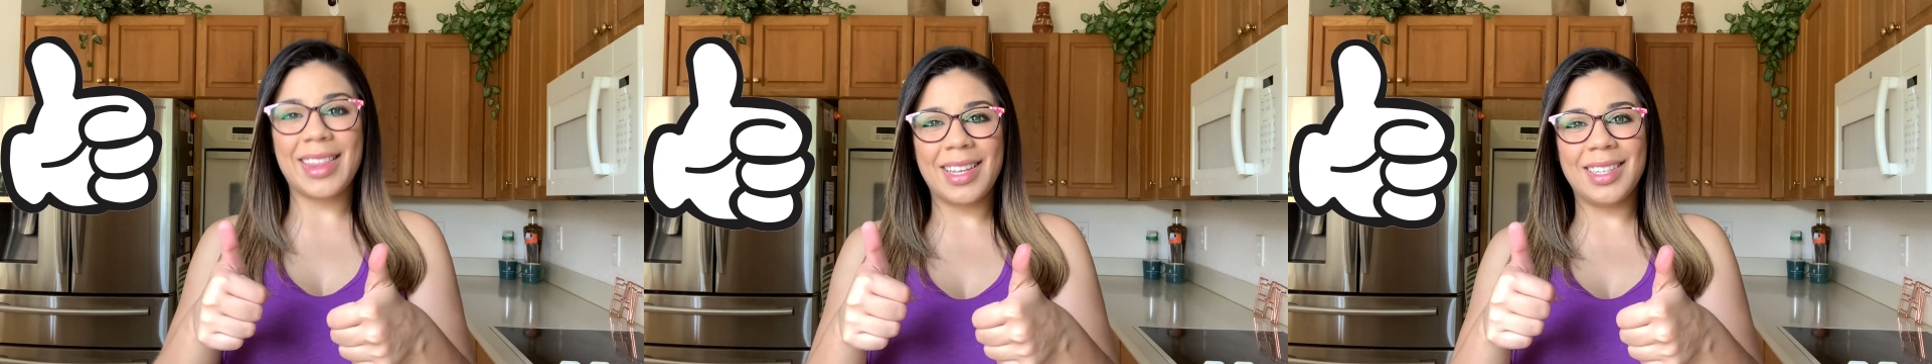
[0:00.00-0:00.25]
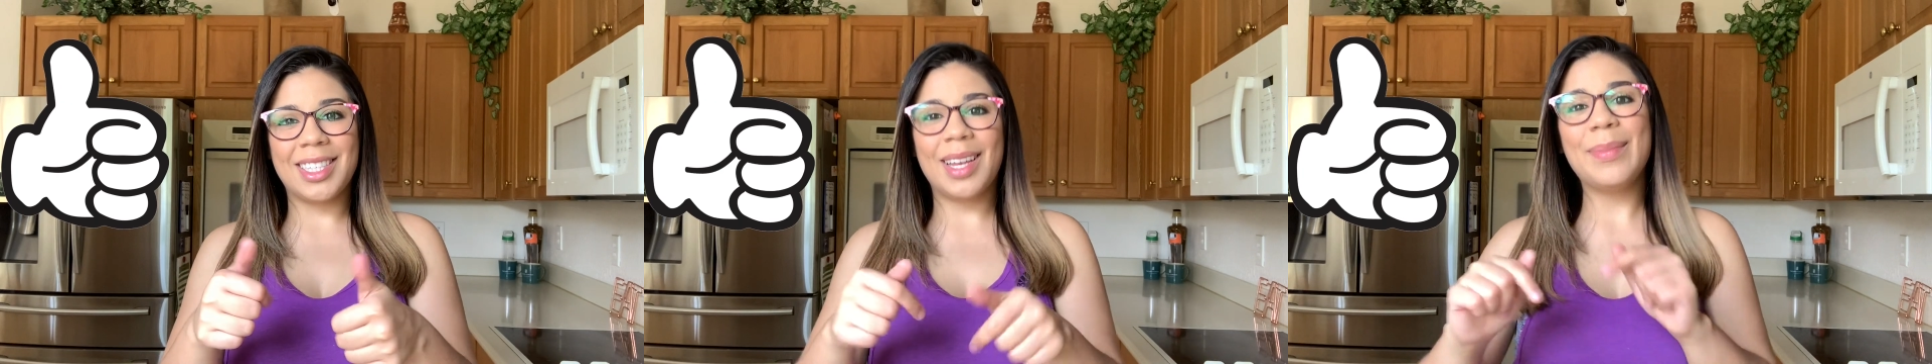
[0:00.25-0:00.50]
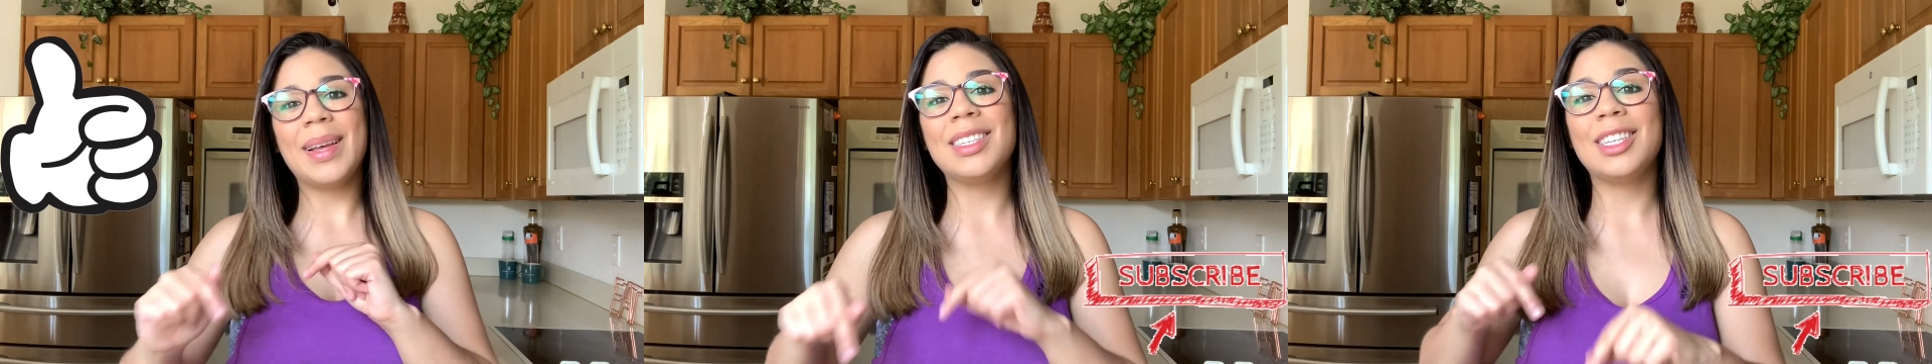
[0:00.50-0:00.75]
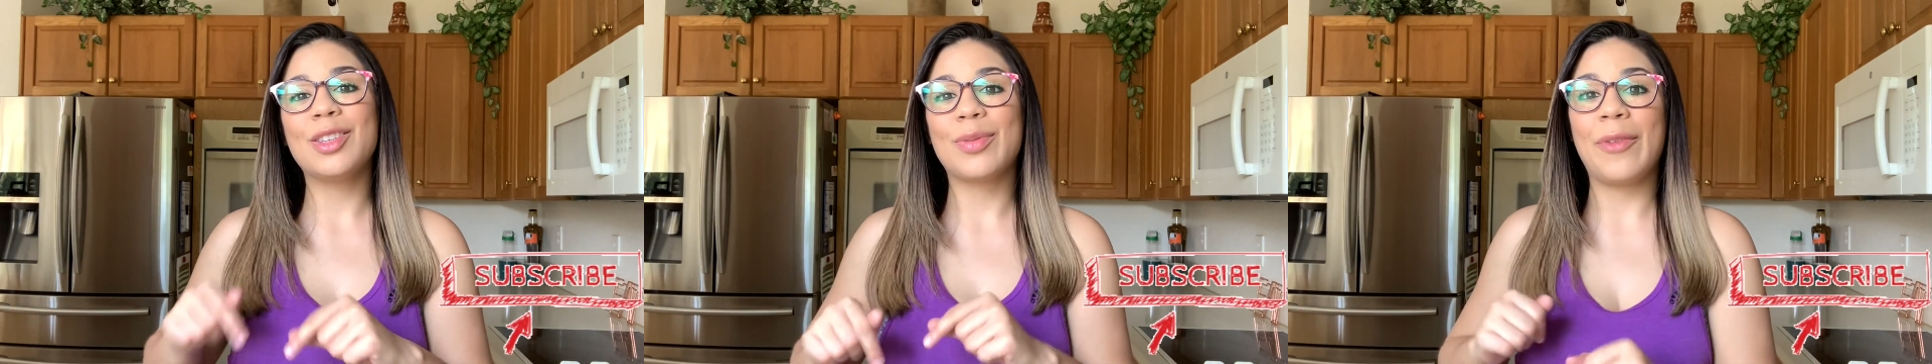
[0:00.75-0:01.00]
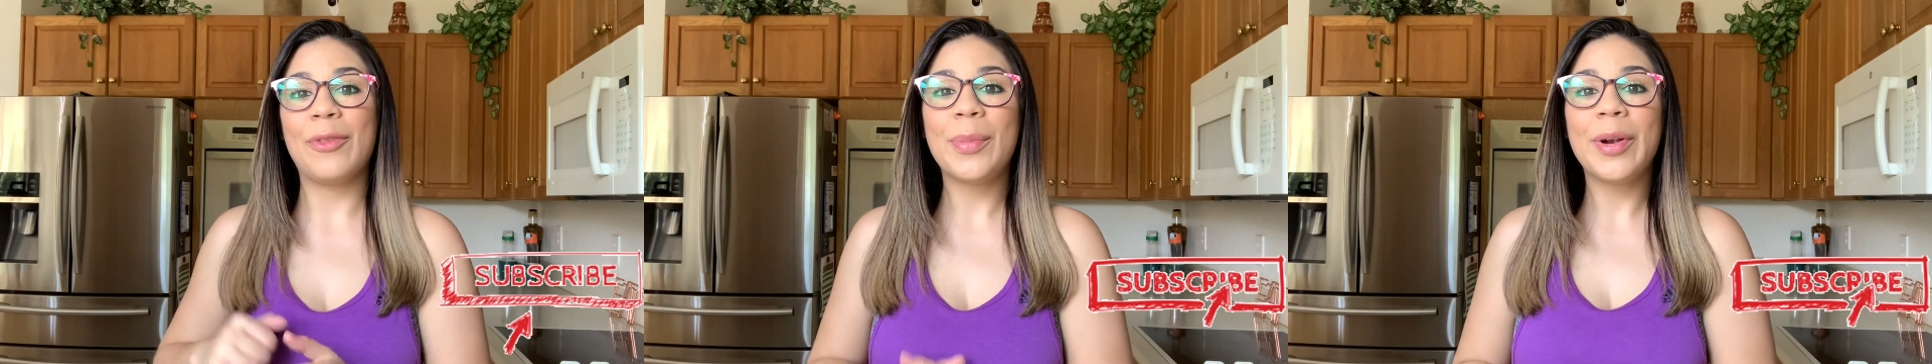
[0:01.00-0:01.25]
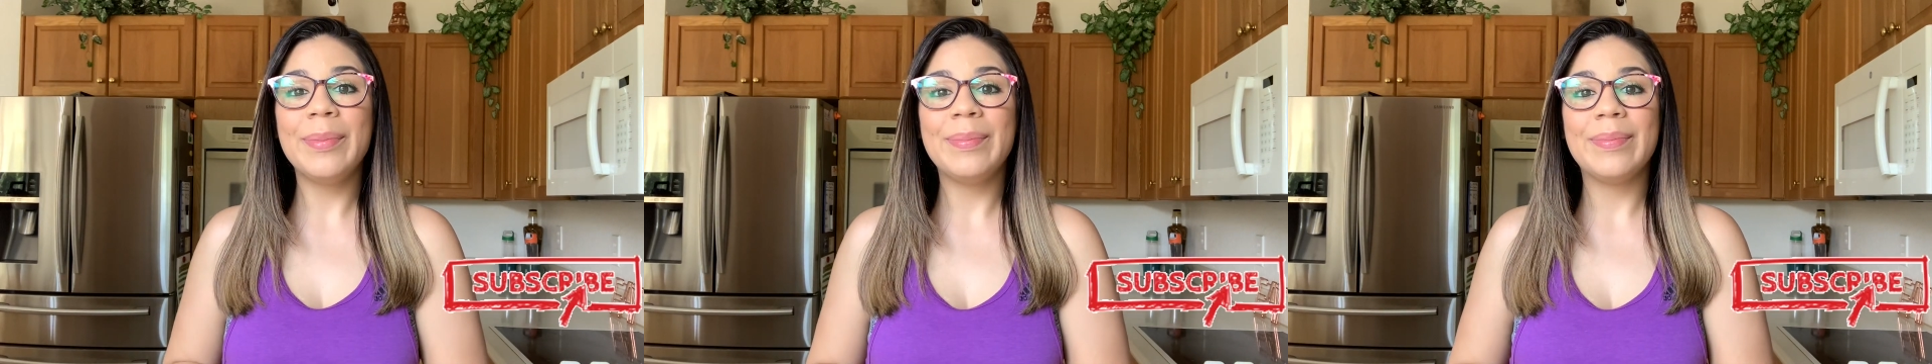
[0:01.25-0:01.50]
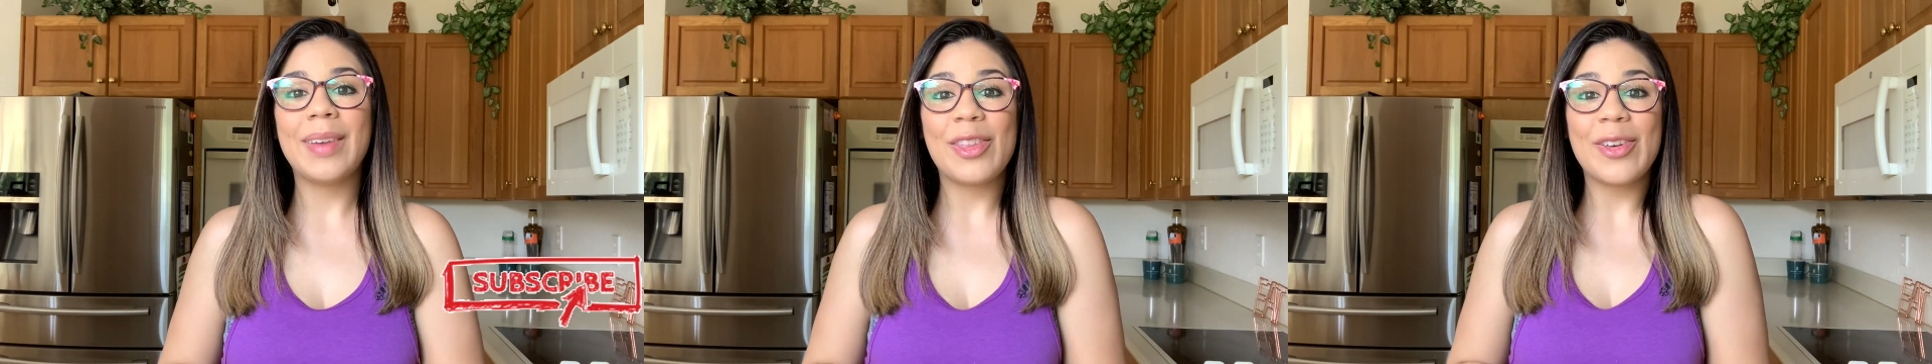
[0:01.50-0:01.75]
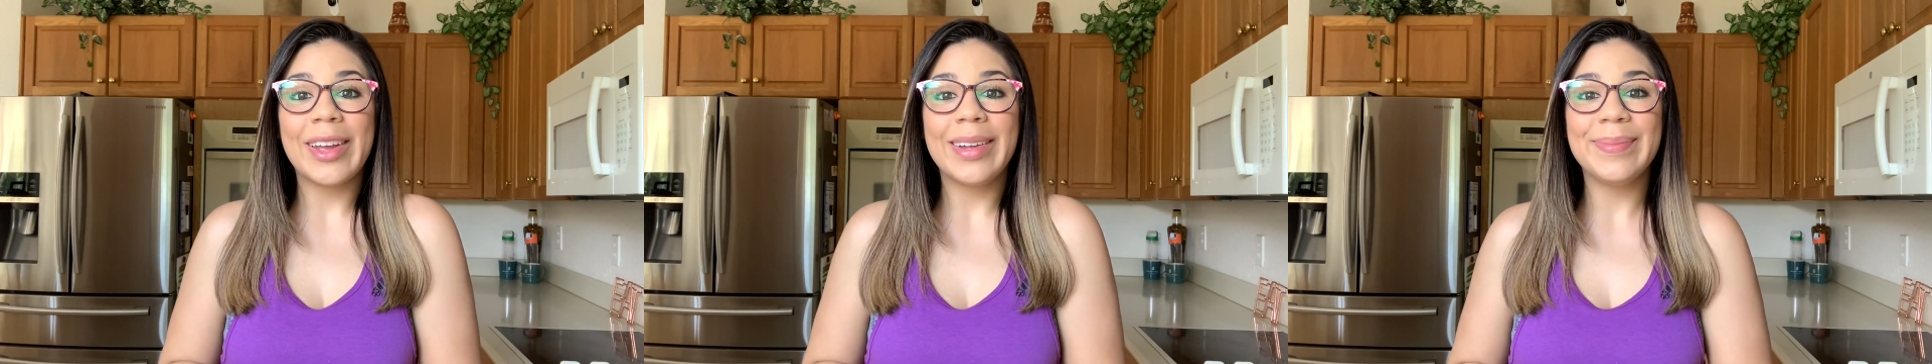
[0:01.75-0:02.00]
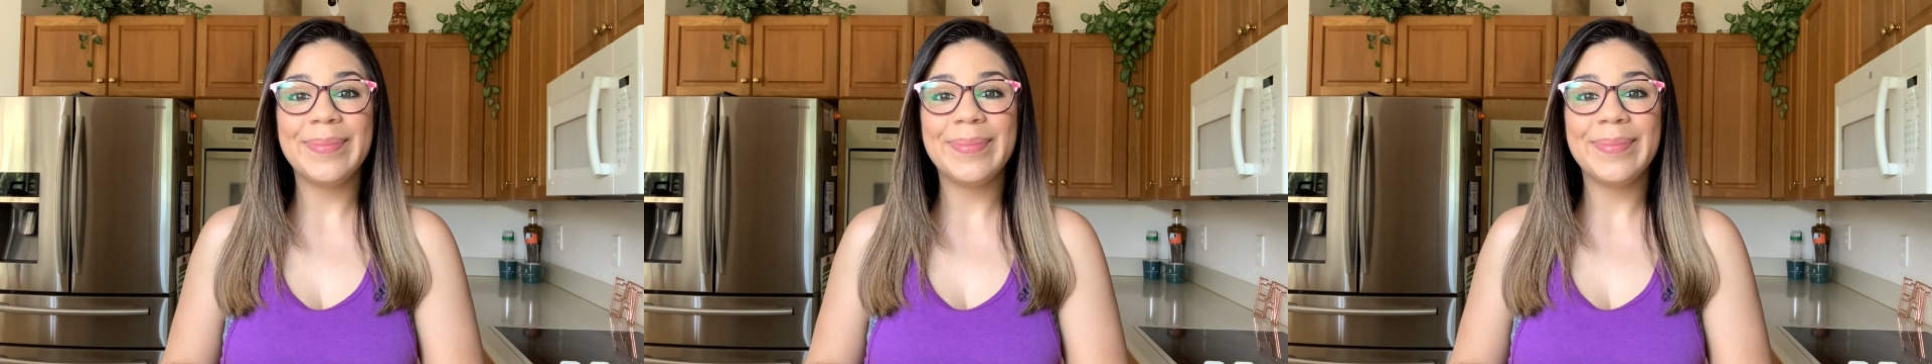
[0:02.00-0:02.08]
thumbs up and subscribe for more. Enjoy!